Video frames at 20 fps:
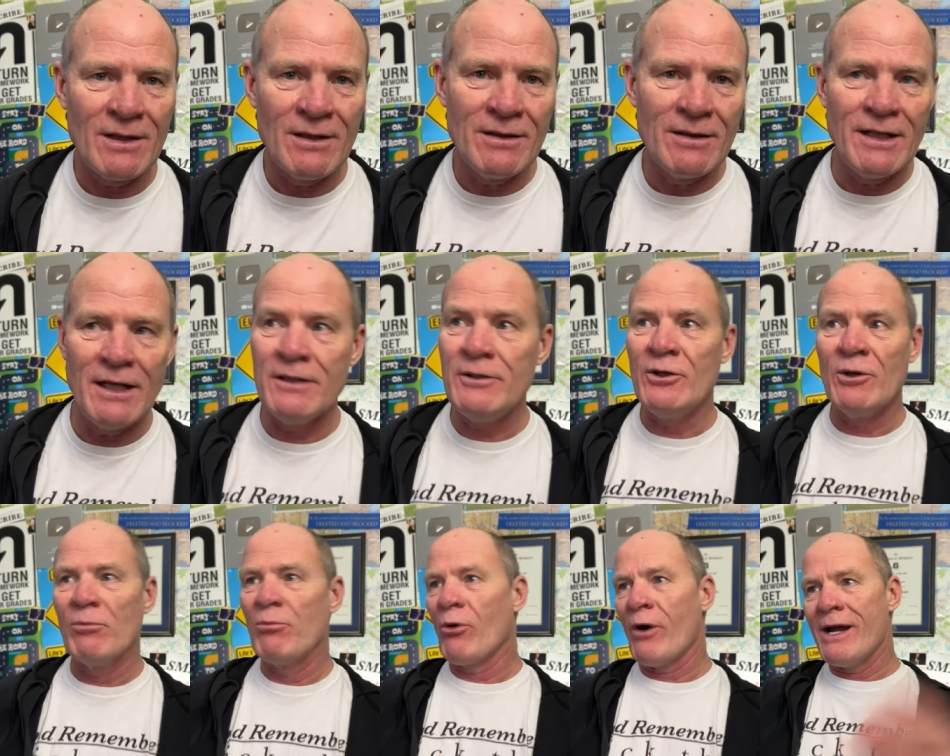that
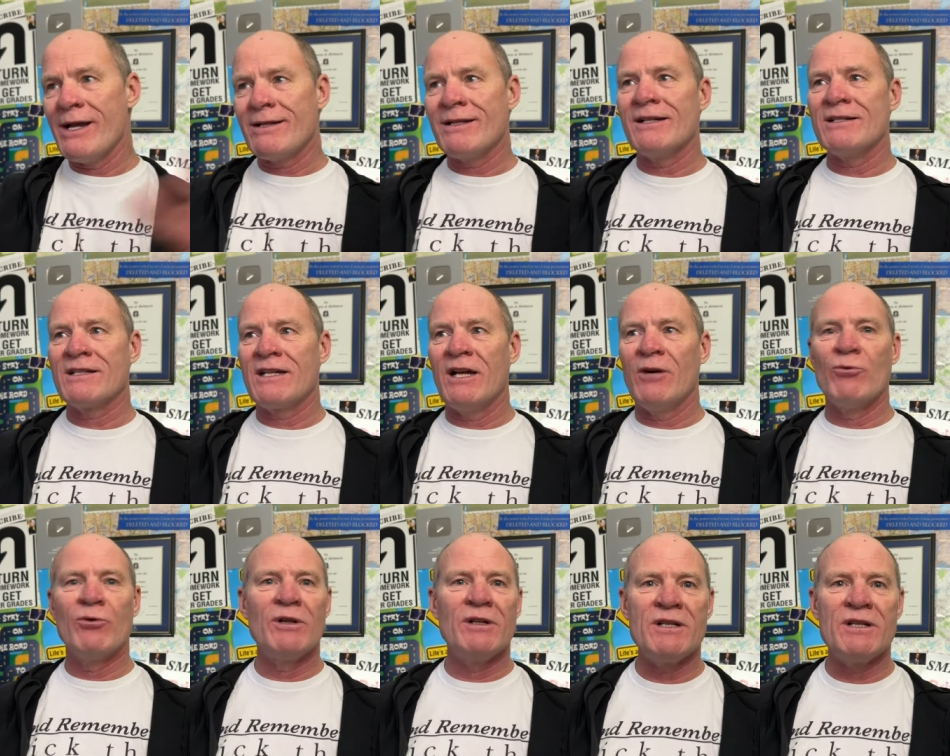your brake does get
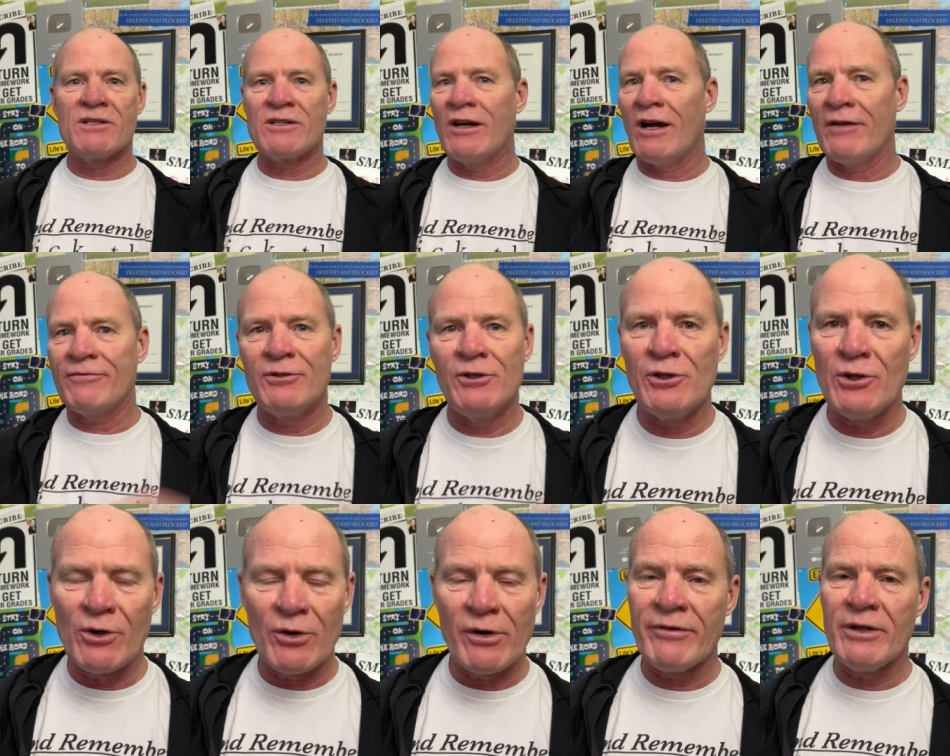really soft and
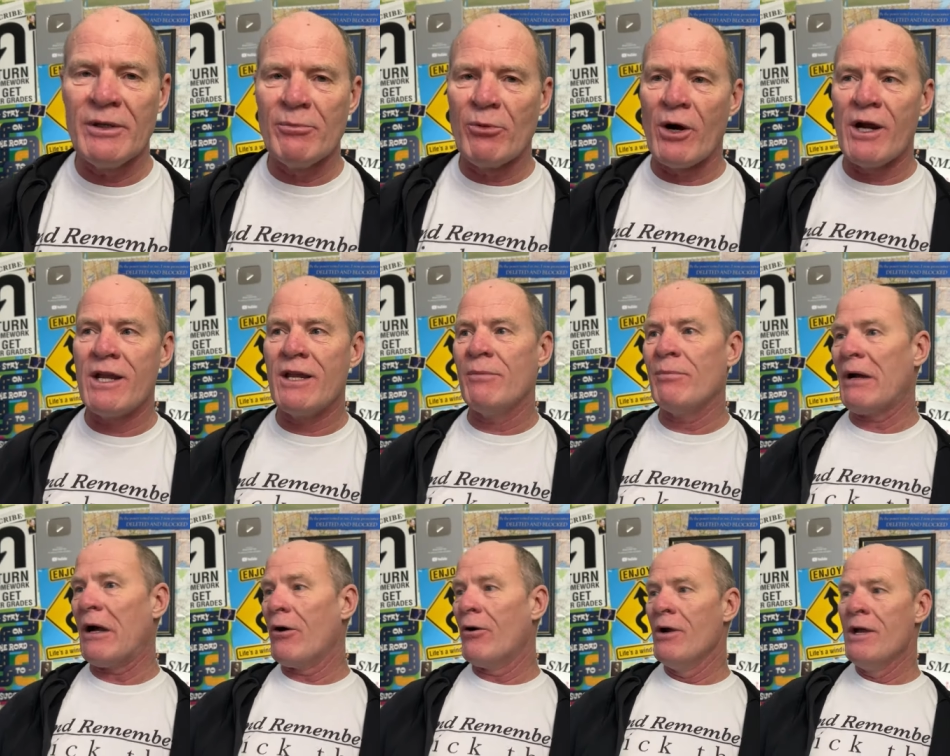you don't have any braking
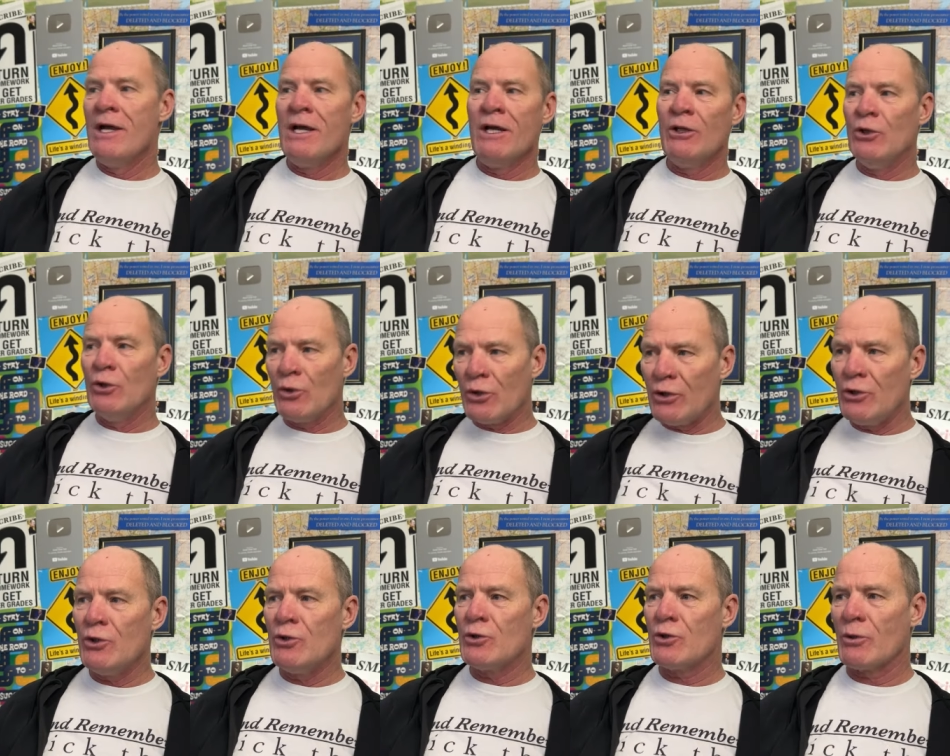power, you can
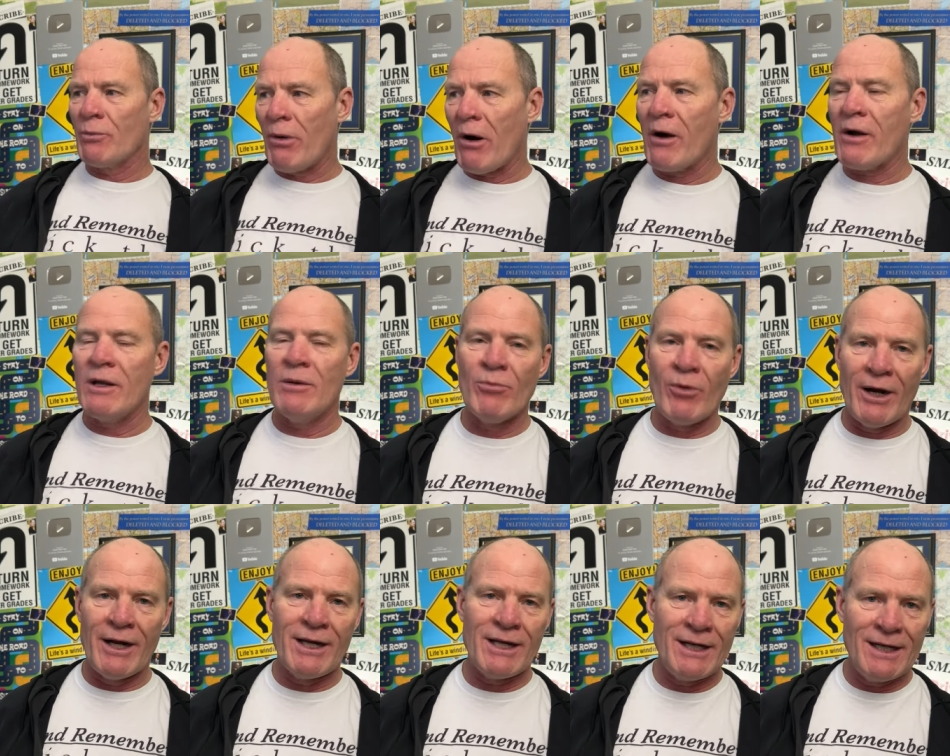use your parking
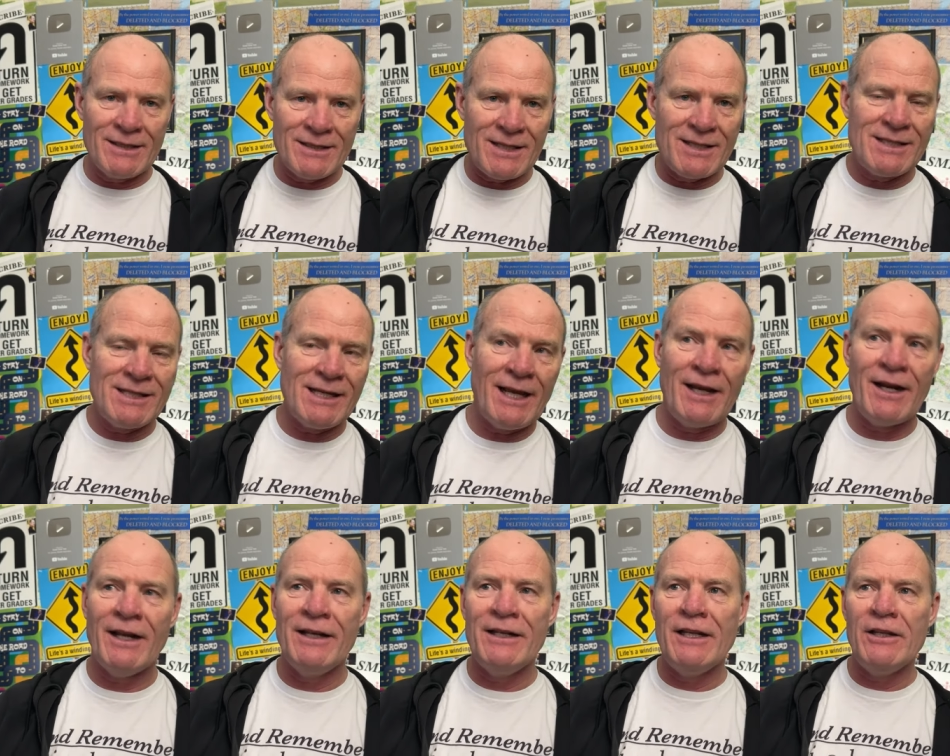brake. And as I said,
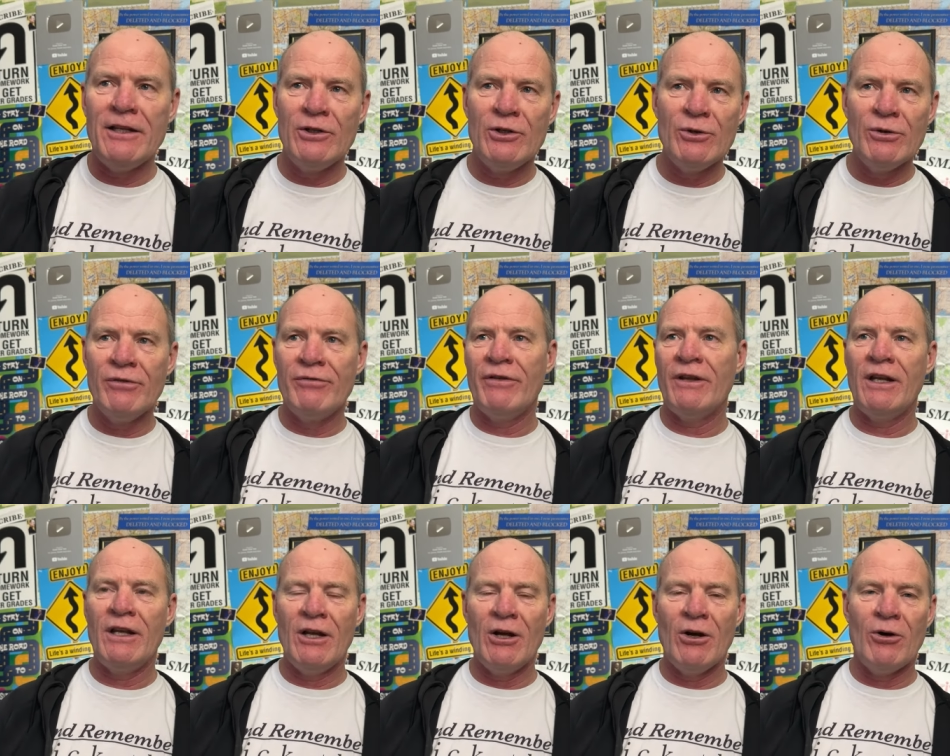I need to do a
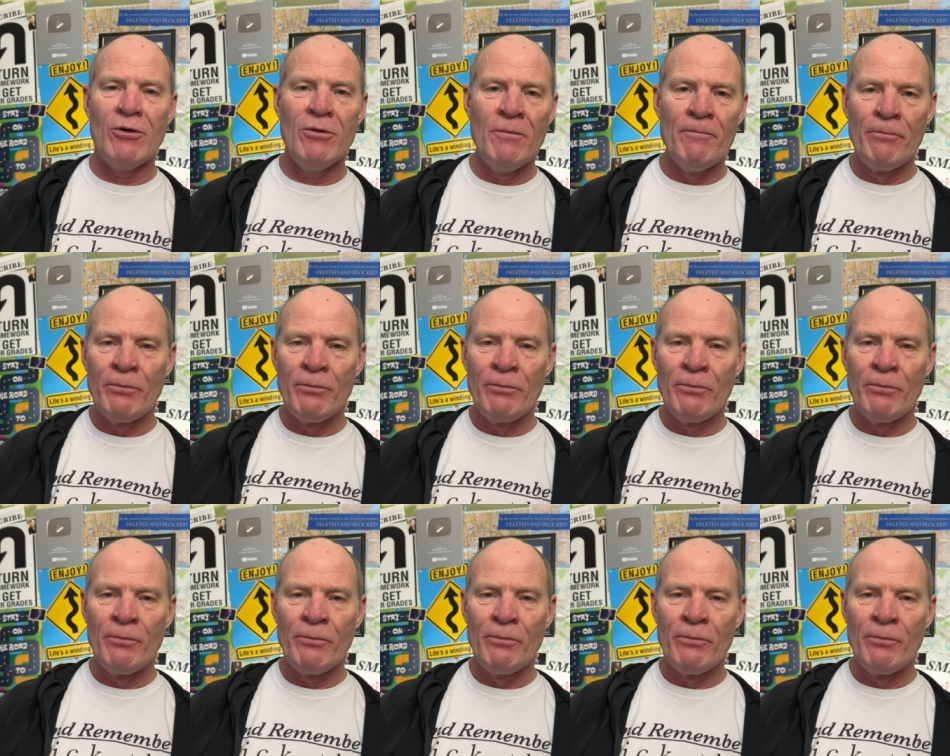video,